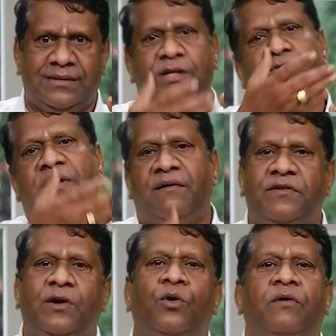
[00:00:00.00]
That is why
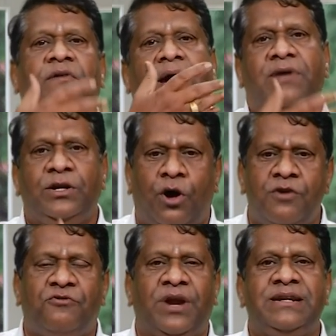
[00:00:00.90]
I went
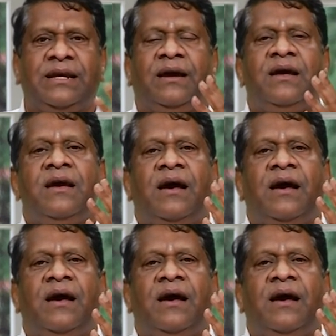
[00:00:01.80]
on writing.